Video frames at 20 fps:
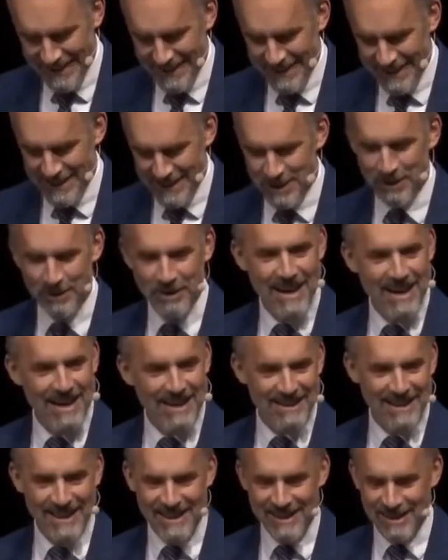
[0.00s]
So I
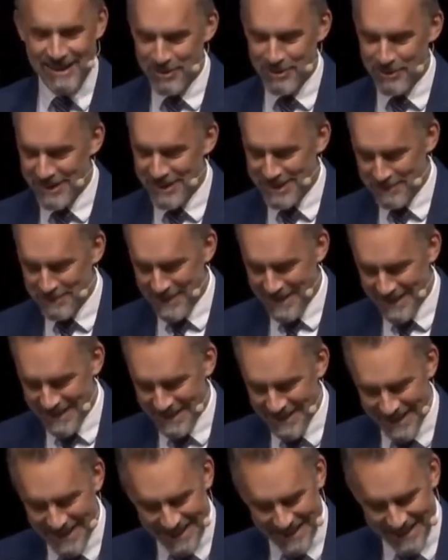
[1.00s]
don't know what to make of
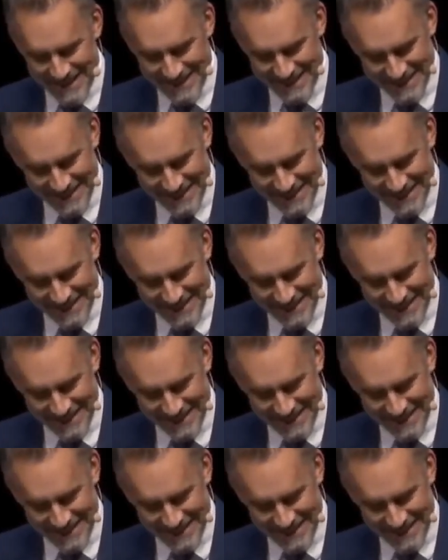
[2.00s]
that.